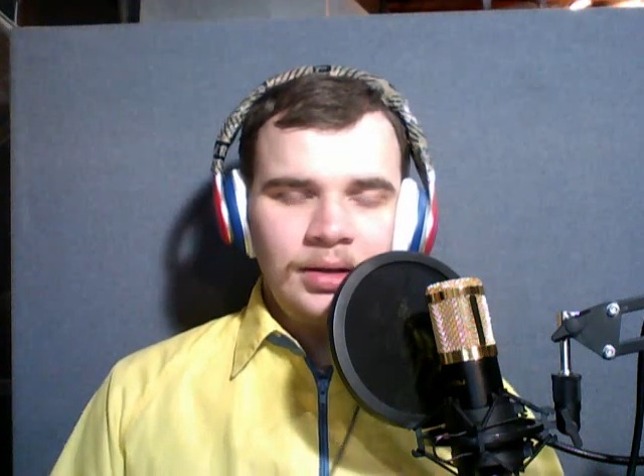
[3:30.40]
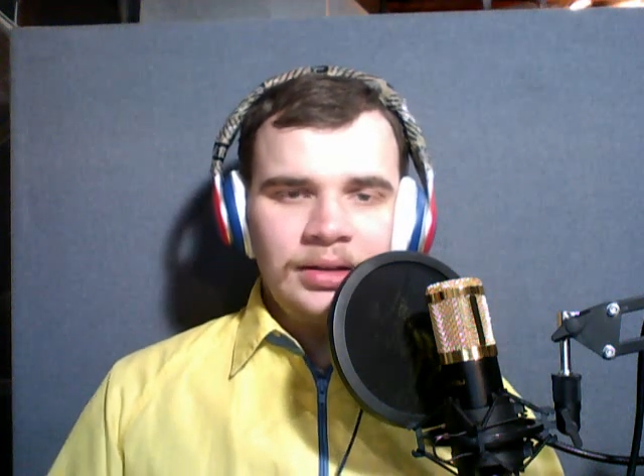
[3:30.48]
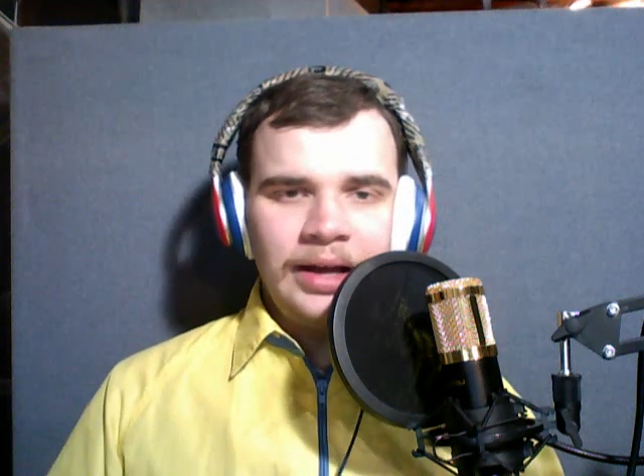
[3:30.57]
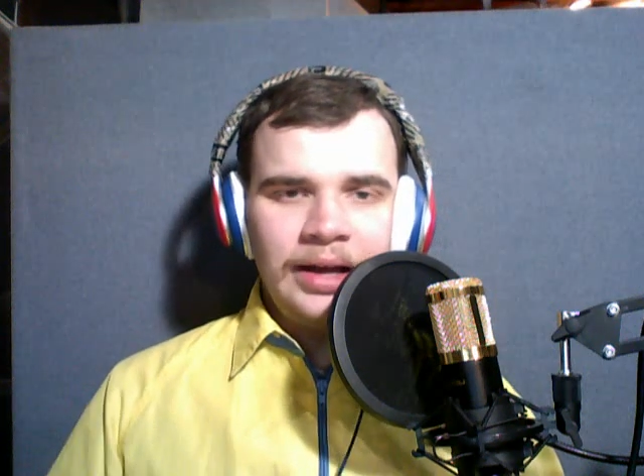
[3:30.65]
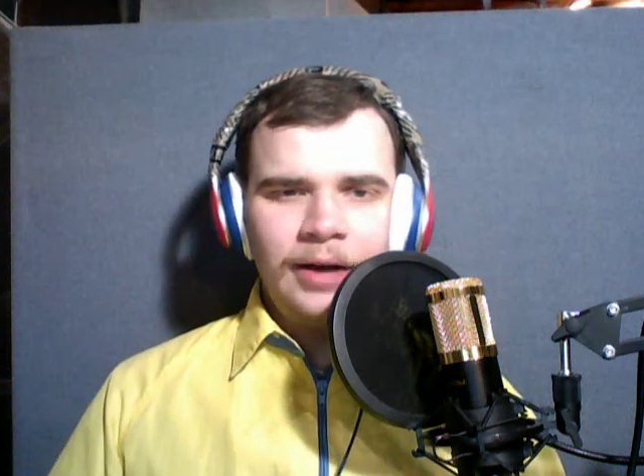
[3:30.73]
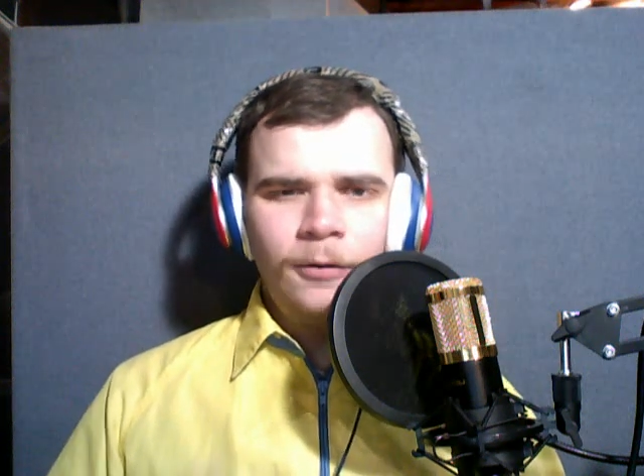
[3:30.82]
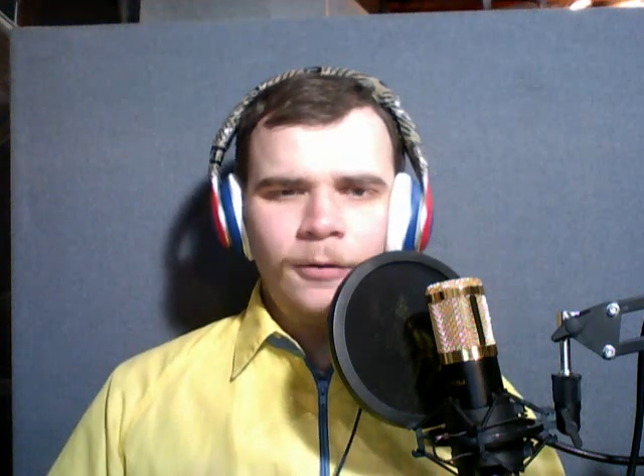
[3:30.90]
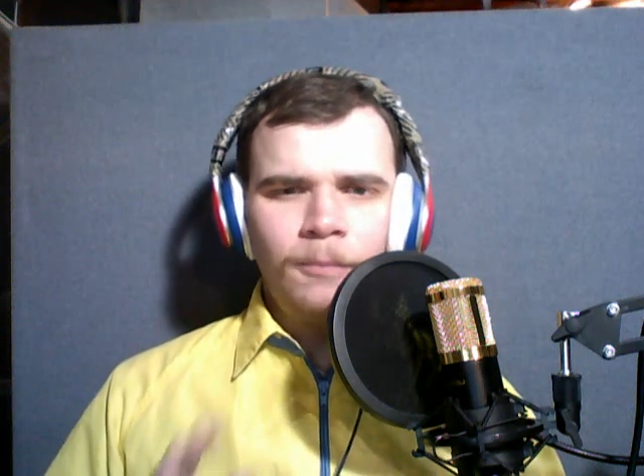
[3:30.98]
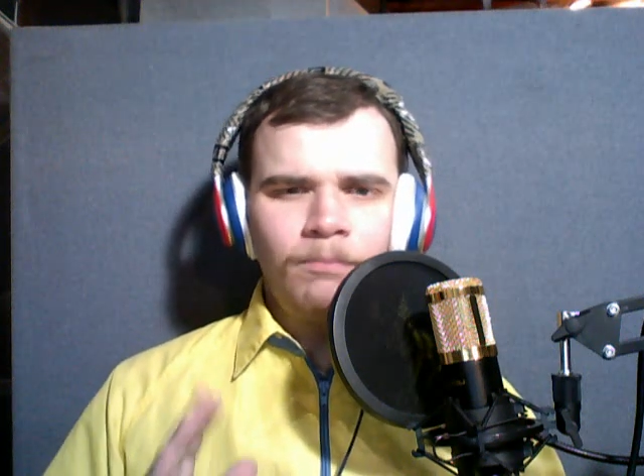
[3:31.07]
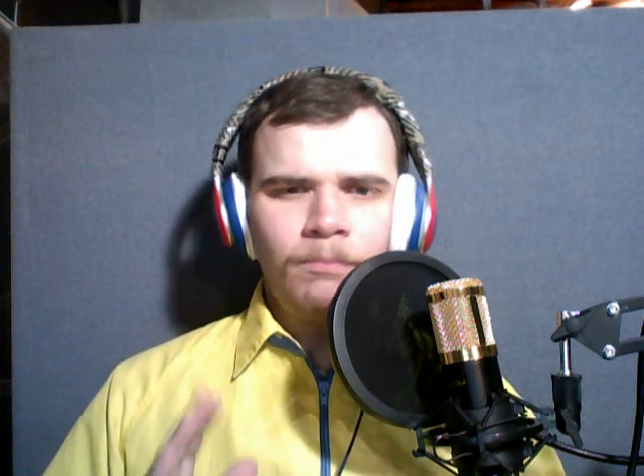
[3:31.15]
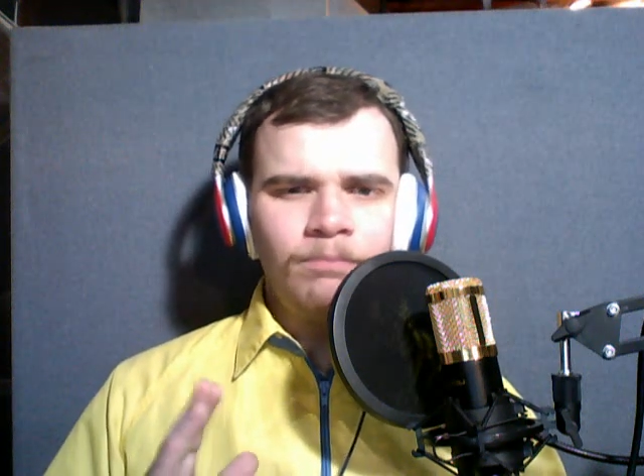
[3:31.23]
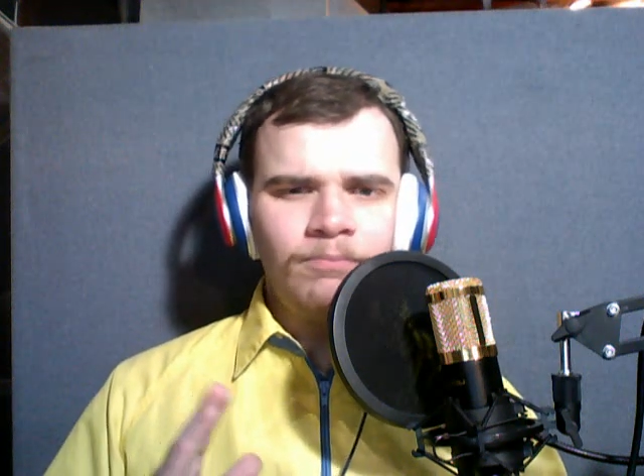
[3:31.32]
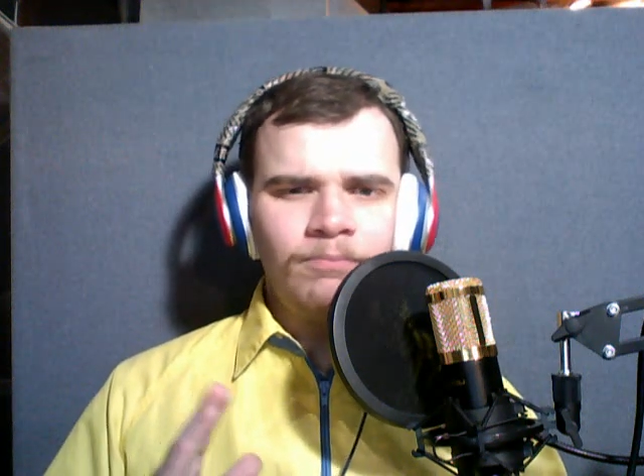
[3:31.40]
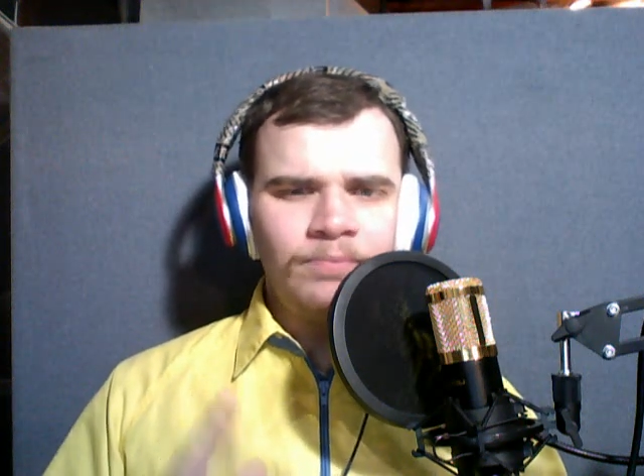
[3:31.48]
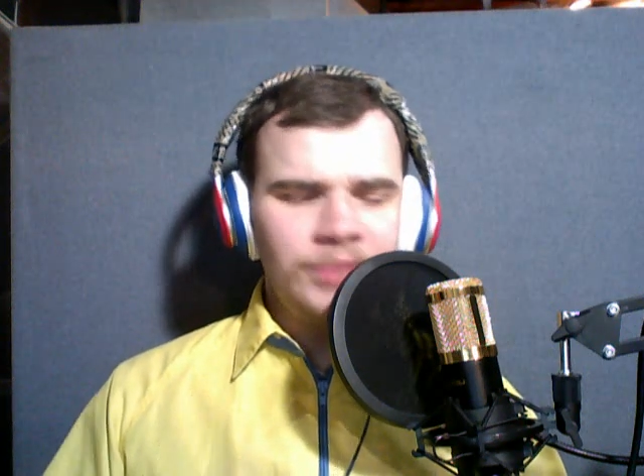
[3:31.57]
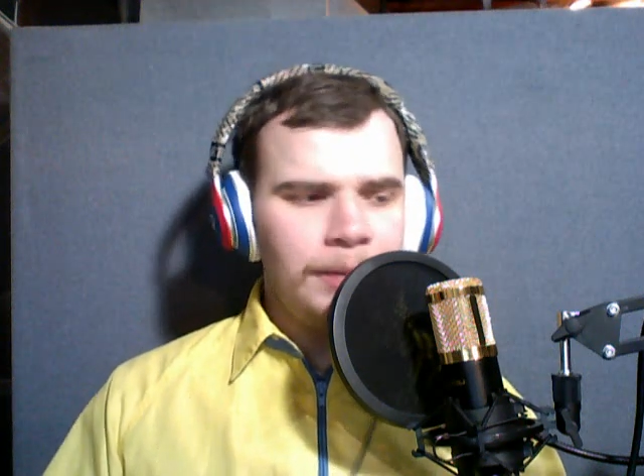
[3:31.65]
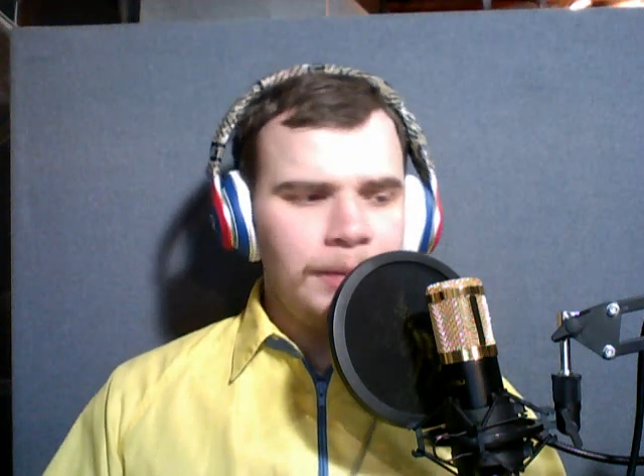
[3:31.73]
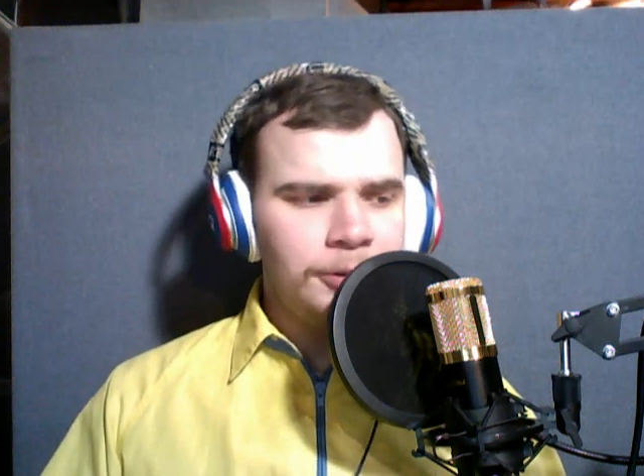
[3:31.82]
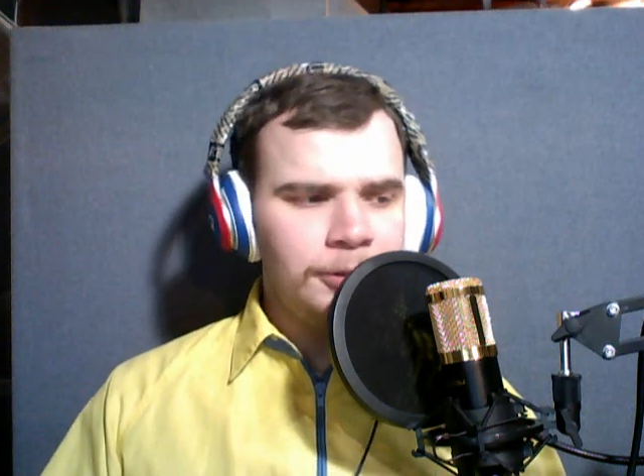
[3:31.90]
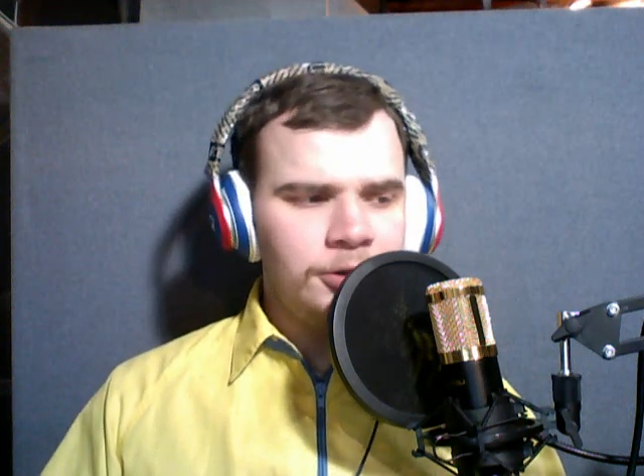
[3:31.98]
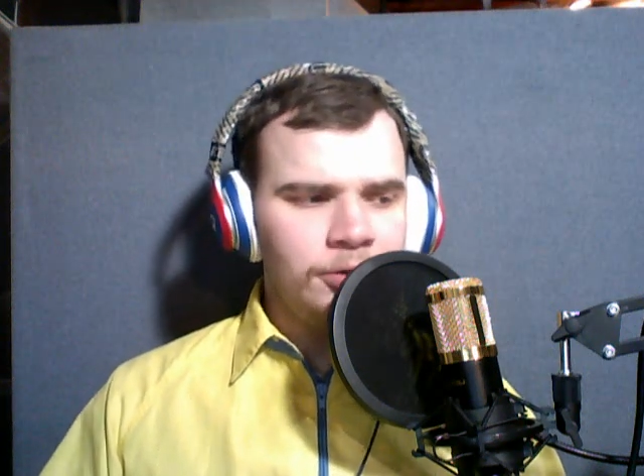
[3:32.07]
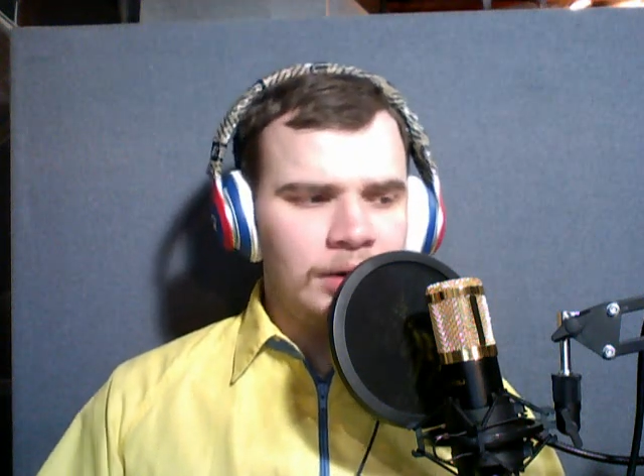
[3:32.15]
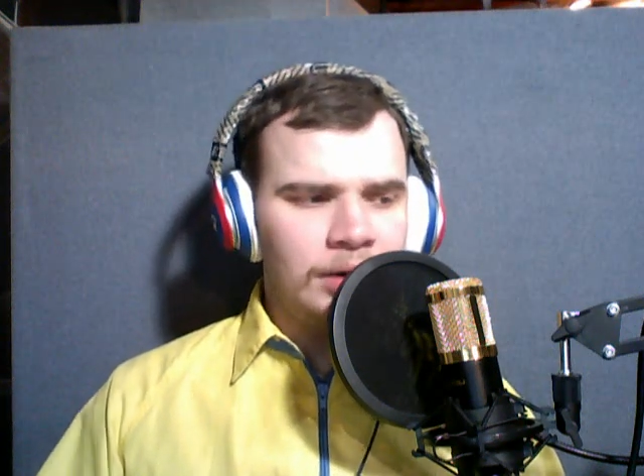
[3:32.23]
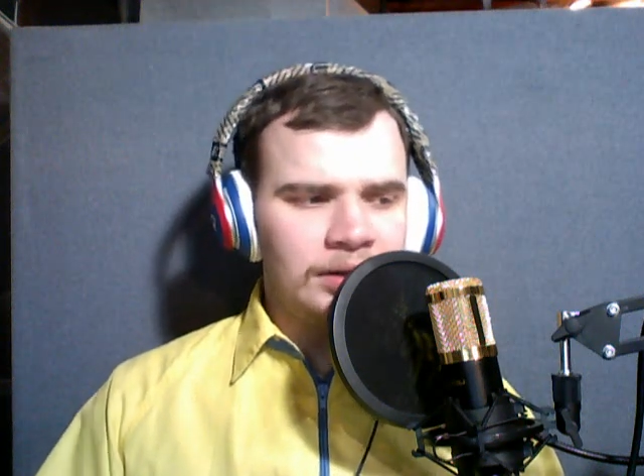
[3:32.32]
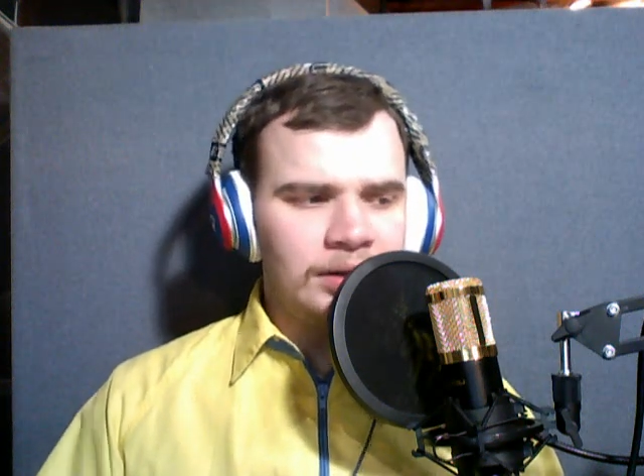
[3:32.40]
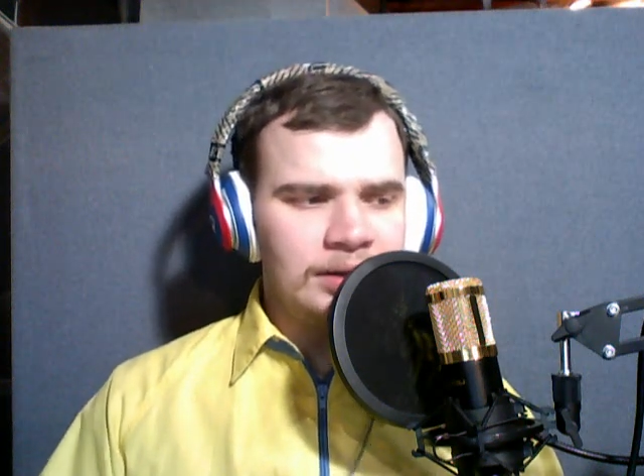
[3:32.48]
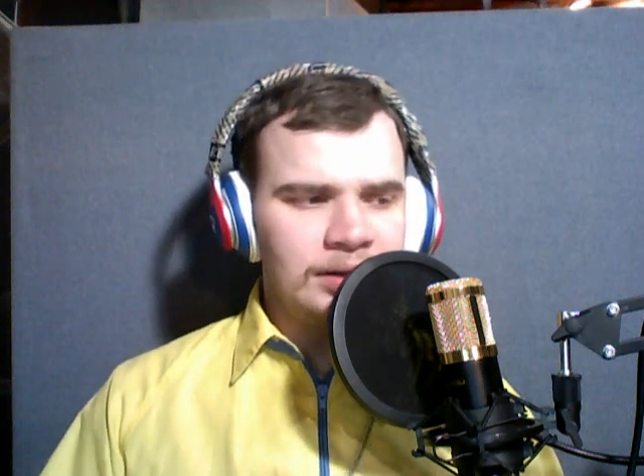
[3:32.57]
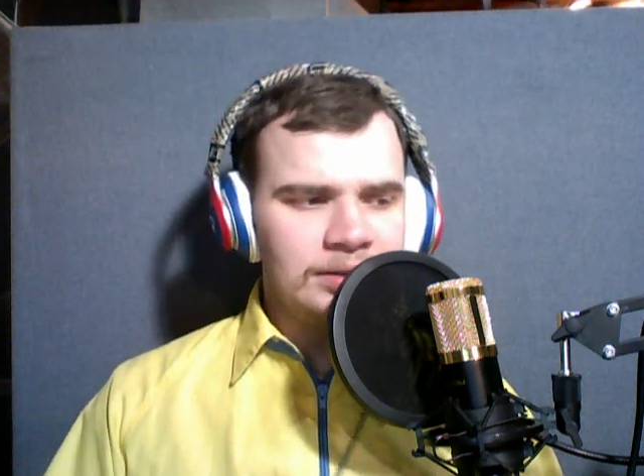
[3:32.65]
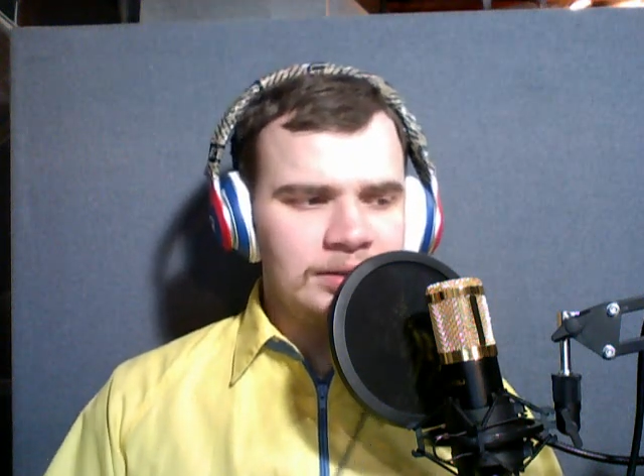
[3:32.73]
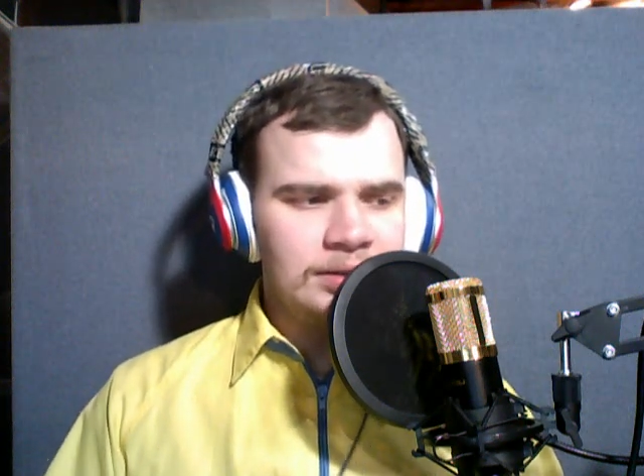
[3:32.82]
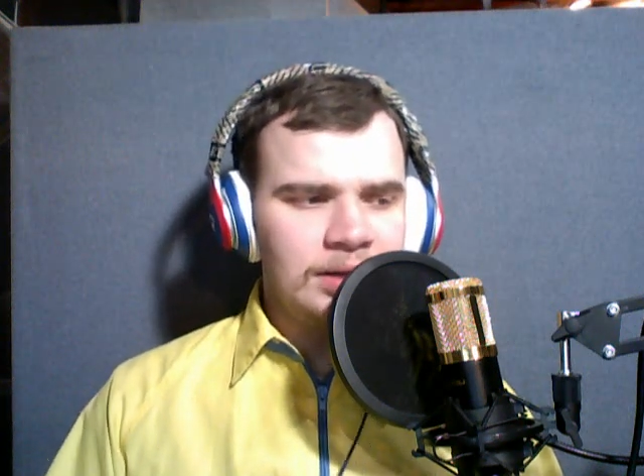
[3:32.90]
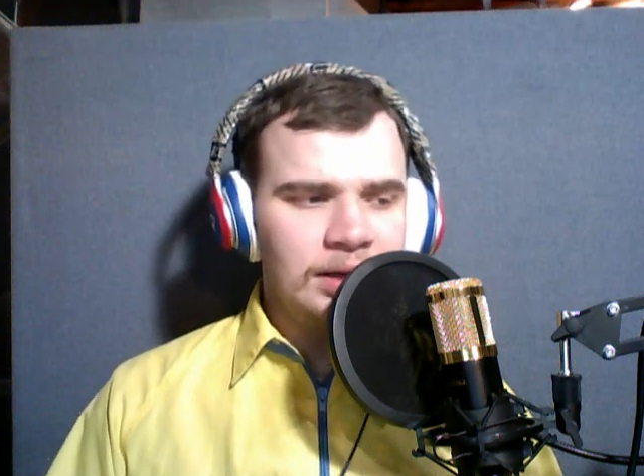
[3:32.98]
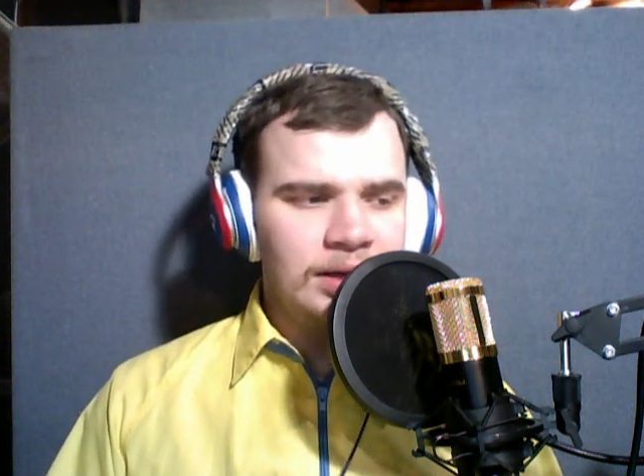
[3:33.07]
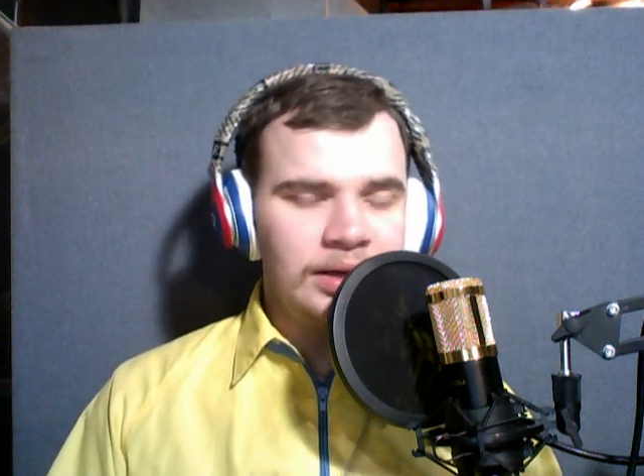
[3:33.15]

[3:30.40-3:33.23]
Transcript: Now, number 2 on the list